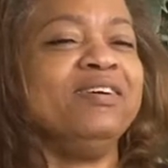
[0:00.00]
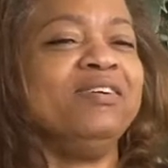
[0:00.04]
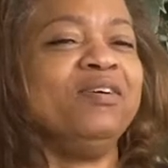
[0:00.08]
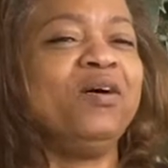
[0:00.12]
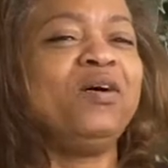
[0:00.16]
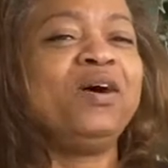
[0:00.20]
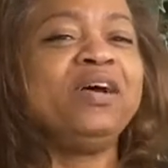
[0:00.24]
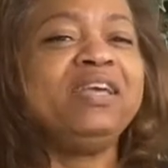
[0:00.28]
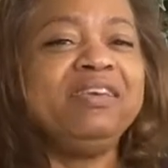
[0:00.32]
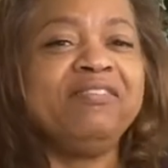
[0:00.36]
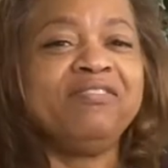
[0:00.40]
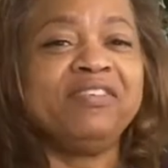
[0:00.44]

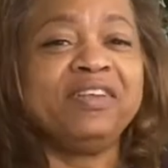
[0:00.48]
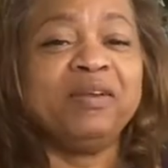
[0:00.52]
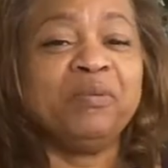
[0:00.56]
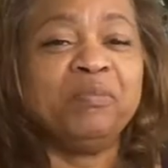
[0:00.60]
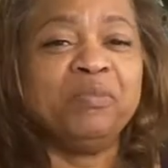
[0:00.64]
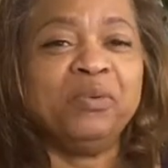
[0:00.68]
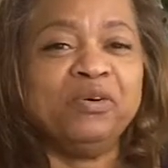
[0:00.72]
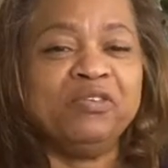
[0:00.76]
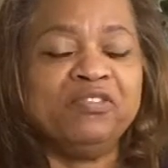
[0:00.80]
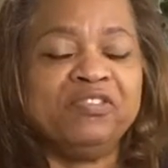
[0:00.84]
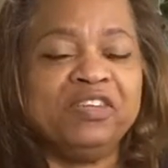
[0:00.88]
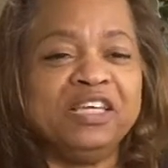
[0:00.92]
Or even a
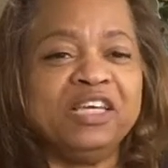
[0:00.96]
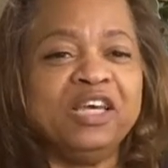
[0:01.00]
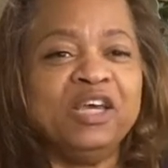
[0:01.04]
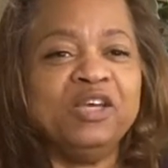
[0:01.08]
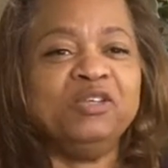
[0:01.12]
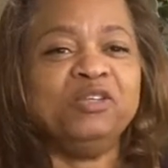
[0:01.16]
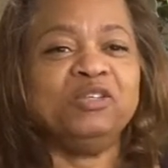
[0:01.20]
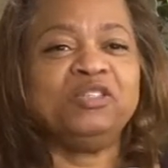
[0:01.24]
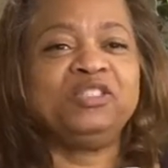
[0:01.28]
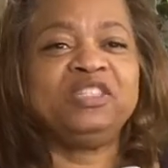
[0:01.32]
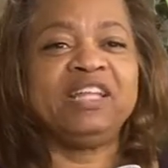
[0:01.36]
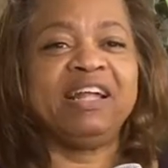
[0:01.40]
movie,
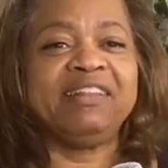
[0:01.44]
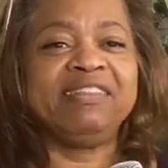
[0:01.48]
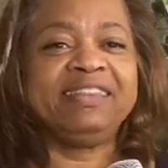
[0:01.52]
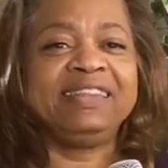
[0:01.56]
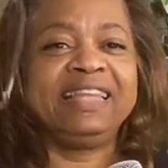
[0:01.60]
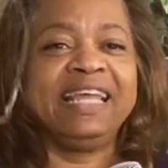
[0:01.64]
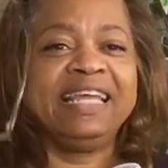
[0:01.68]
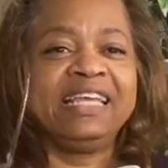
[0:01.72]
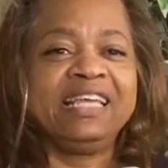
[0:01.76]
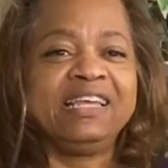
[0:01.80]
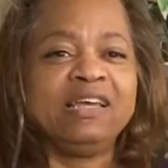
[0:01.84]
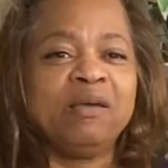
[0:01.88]
you start
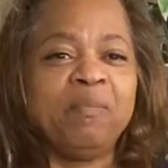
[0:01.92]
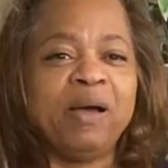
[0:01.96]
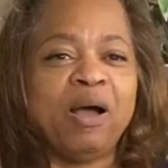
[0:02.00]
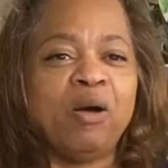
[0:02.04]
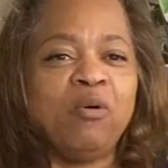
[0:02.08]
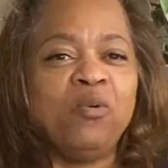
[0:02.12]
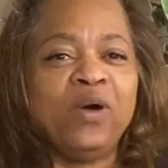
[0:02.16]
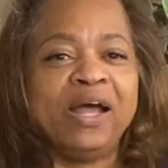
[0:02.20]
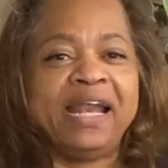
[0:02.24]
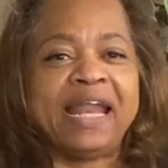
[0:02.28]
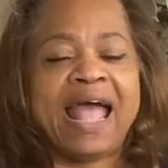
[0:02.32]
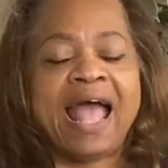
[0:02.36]
thinking about
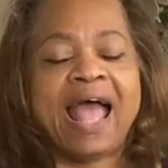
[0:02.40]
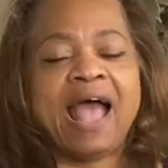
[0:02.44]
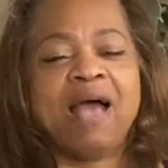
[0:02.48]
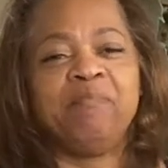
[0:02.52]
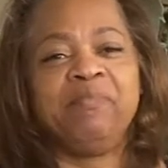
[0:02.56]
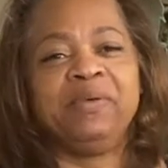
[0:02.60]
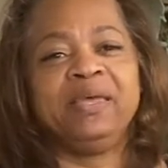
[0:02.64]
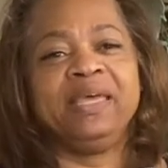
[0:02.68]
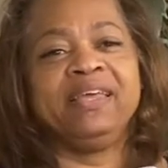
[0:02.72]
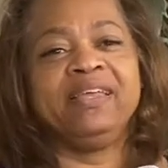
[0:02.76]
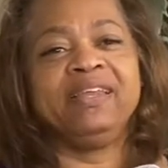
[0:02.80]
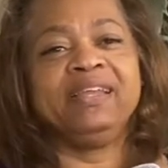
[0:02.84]
what
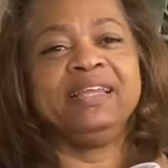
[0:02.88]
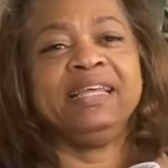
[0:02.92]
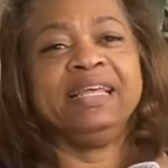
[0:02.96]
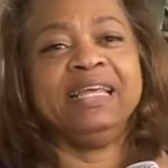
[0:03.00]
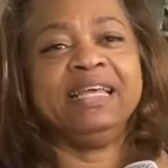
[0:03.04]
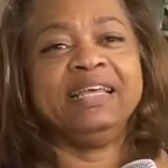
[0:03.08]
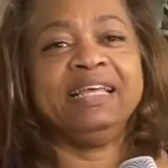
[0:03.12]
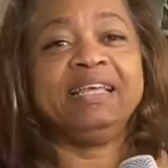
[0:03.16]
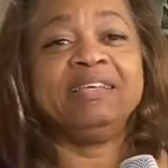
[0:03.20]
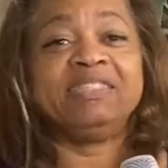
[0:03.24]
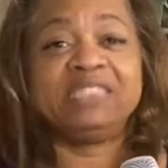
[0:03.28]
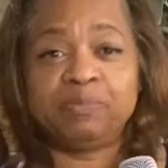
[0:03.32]
happened,
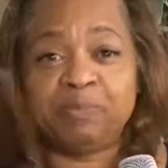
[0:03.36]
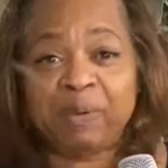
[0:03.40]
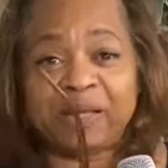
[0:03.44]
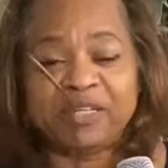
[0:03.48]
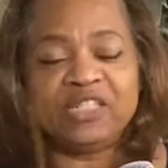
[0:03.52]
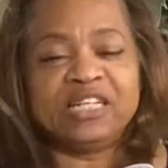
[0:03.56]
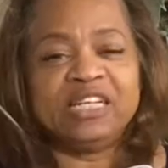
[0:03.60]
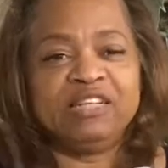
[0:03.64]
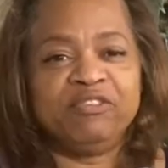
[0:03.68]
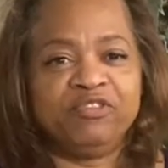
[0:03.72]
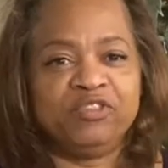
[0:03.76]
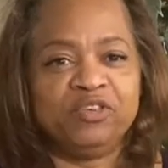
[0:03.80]

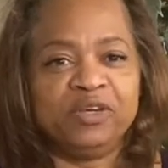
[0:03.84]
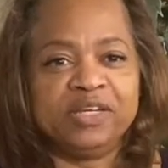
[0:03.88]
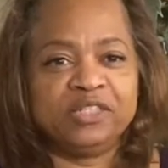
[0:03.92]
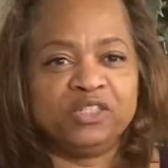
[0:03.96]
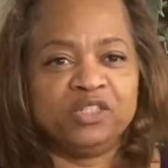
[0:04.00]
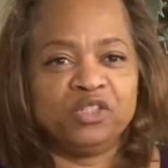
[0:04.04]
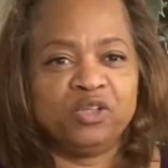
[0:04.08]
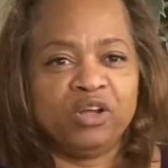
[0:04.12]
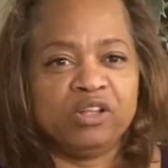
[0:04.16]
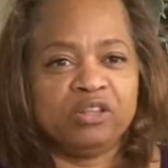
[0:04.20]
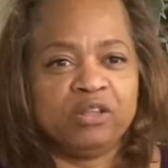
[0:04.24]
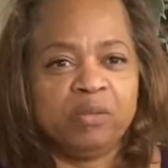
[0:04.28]
especially if you
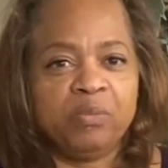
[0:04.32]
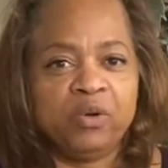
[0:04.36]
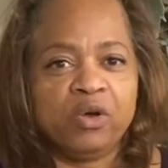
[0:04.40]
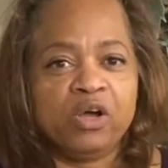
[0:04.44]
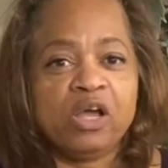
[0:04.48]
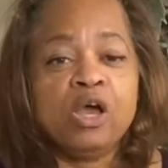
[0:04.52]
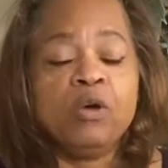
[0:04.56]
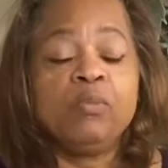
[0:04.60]
enjoyed the book.